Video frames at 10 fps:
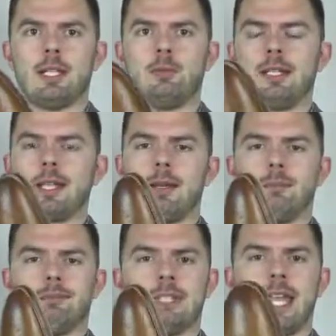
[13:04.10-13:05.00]
as being kind
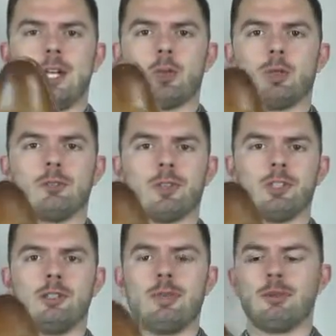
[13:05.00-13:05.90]
of casual
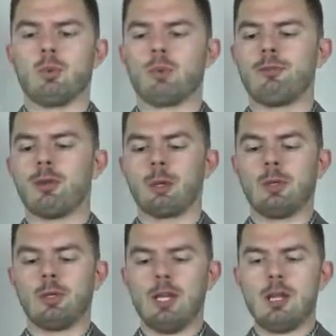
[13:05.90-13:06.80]
versus being more
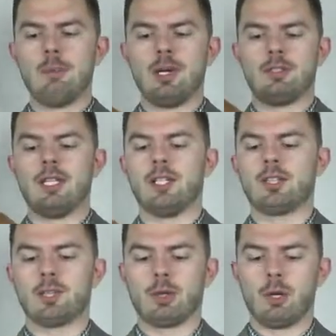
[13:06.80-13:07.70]
formal, but to each
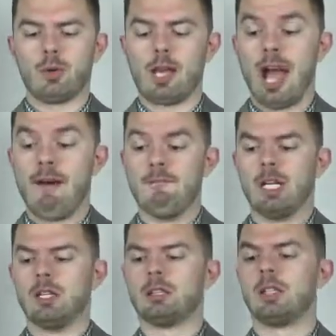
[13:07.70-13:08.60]
their own,
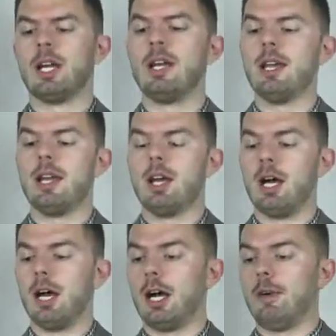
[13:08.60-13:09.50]
obviously.
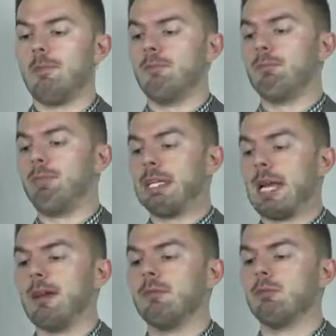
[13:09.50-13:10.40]
But
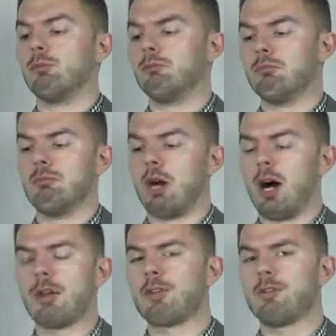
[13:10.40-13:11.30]
yeah,
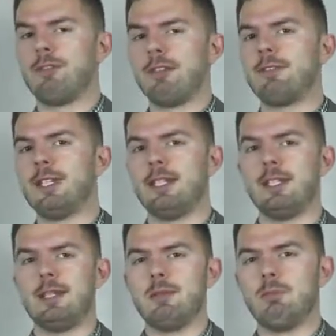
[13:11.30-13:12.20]

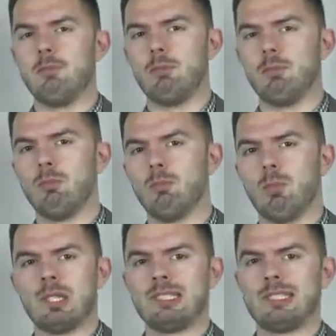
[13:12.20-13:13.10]
150,
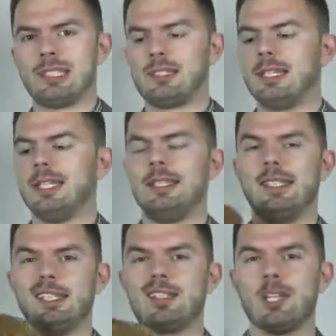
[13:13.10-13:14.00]
160.
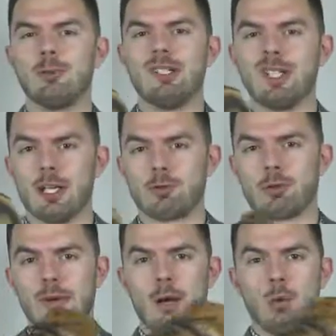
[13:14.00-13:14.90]
These guys retail for
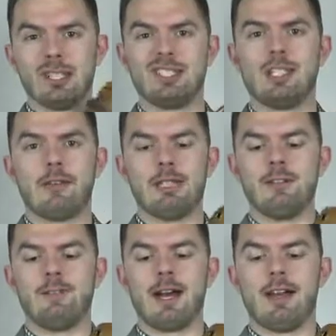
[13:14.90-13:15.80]
about
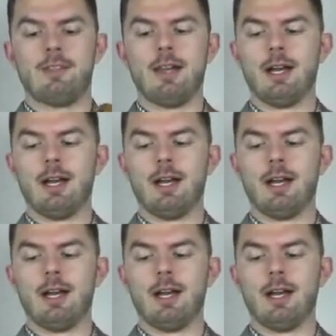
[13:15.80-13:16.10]
175.